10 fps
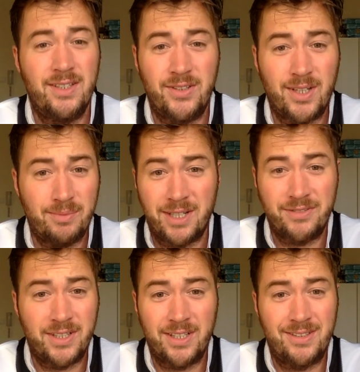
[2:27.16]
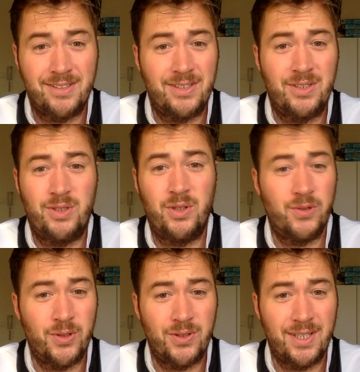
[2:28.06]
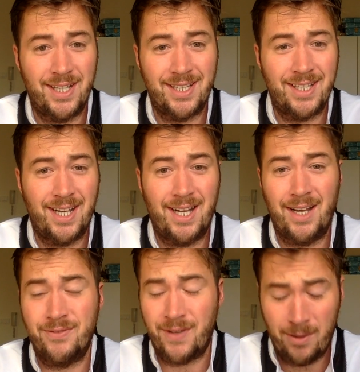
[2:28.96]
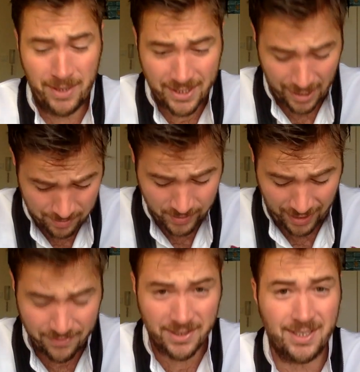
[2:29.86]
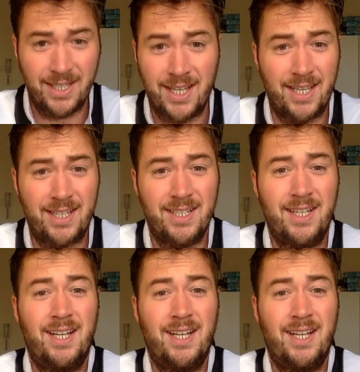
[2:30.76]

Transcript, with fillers: dude, I'm not a fucking guru. Like, I've, how many times do I have to say, like,